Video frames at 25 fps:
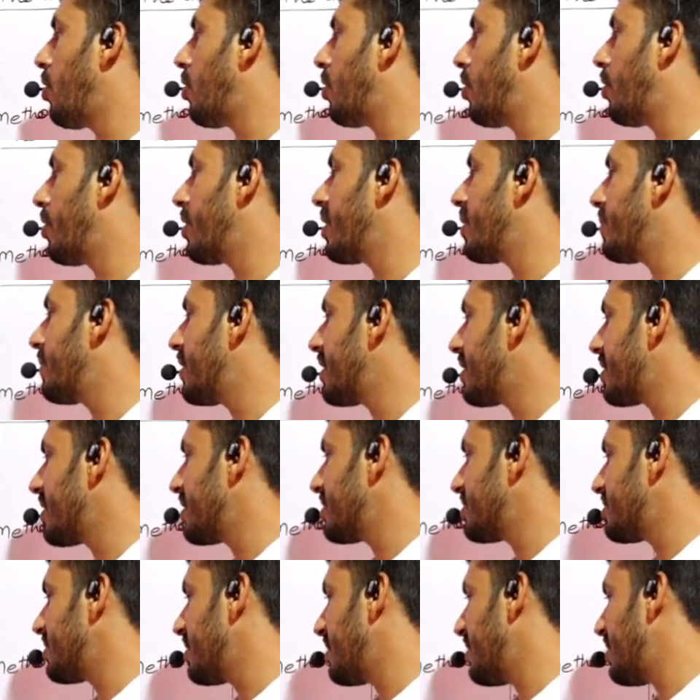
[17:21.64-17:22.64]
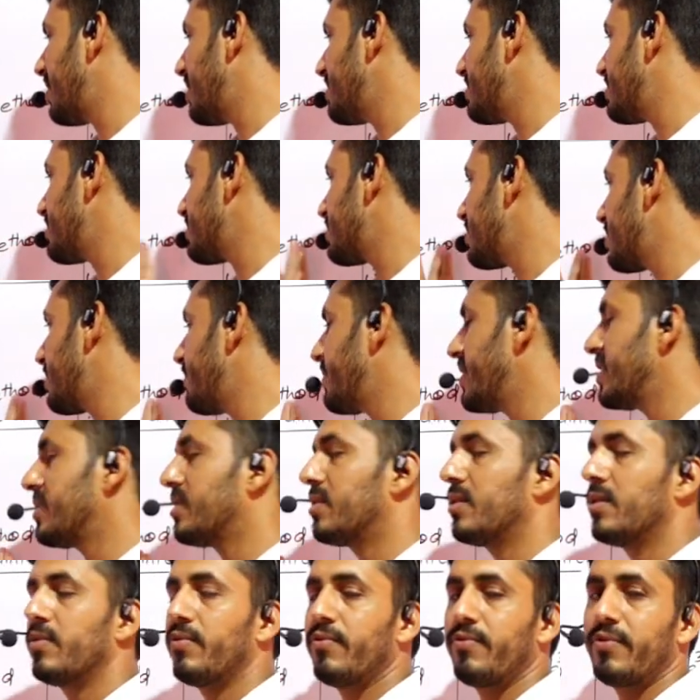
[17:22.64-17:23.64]
or double rationalization
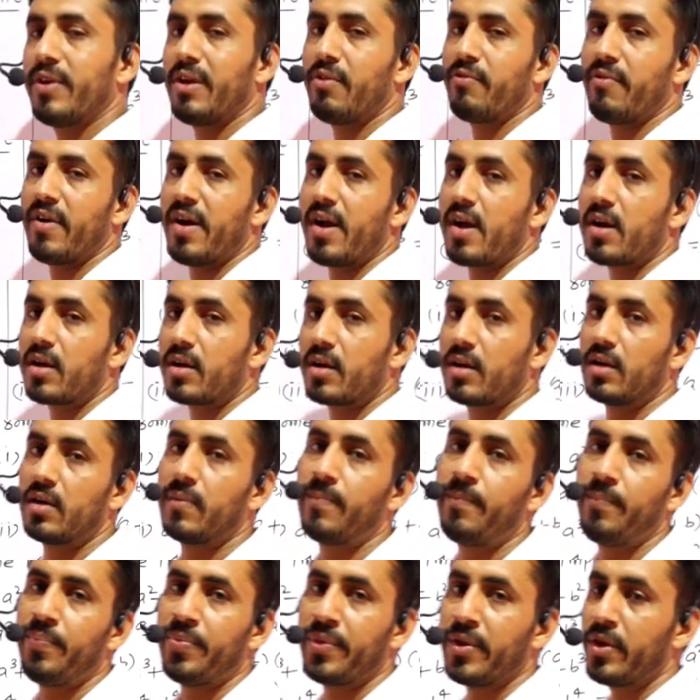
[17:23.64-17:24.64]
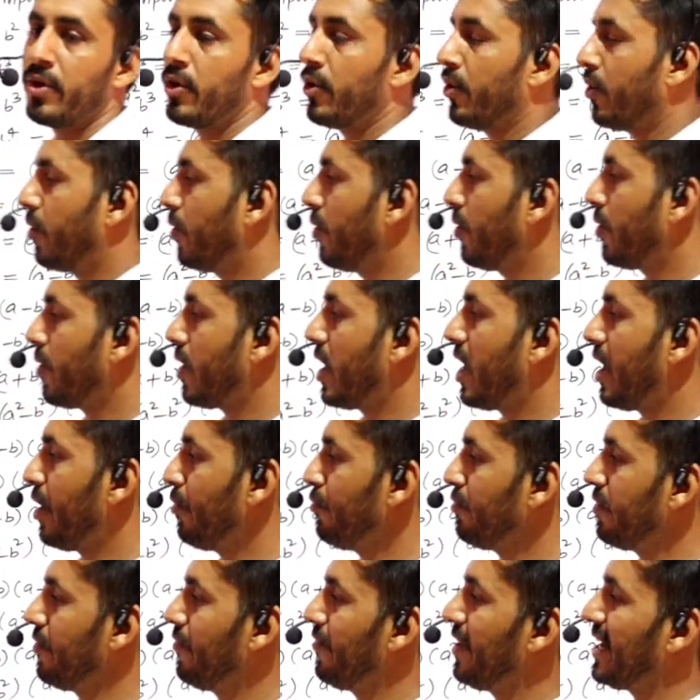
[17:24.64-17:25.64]
will work, or
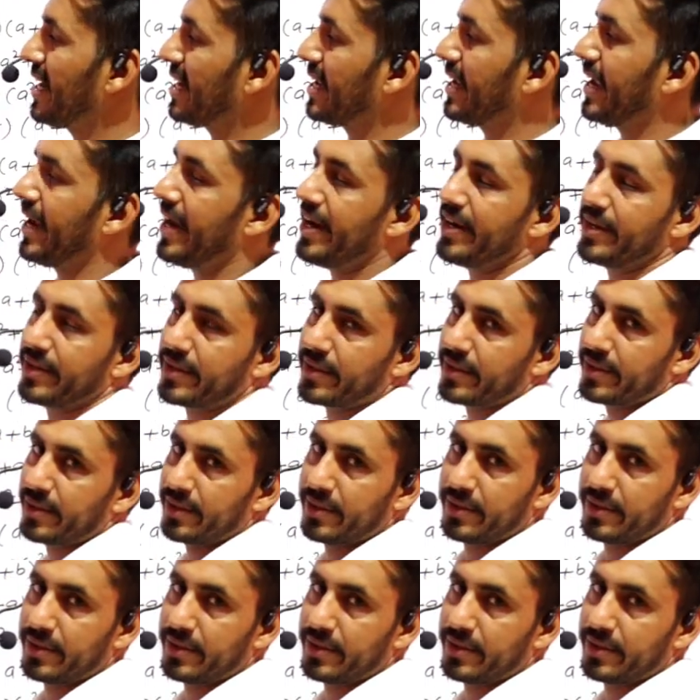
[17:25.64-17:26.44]
how we will get